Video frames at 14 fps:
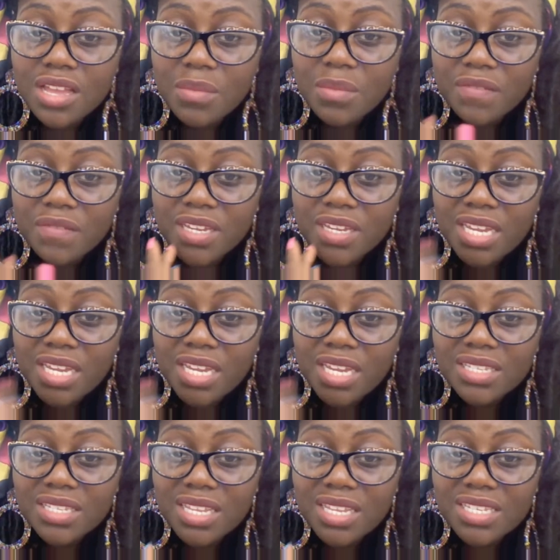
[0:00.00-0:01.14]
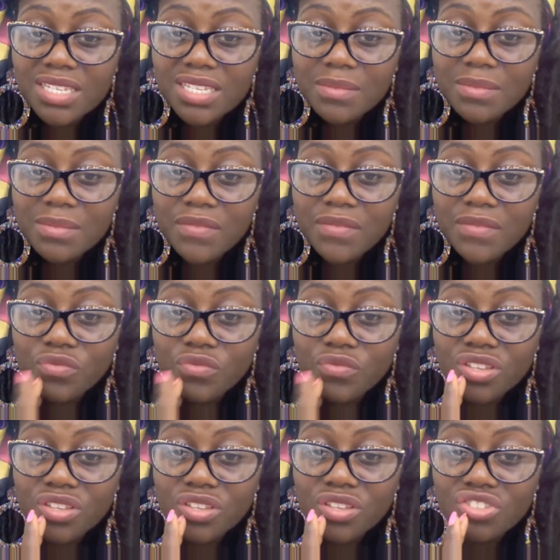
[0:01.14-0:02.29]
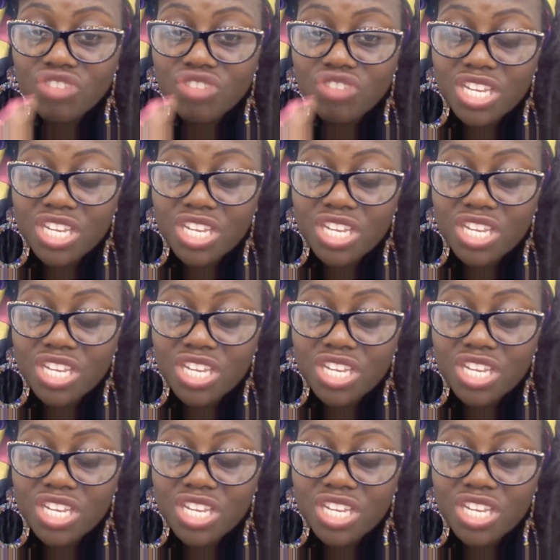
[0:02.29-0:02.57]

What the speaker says: but I think kids need some level of structure.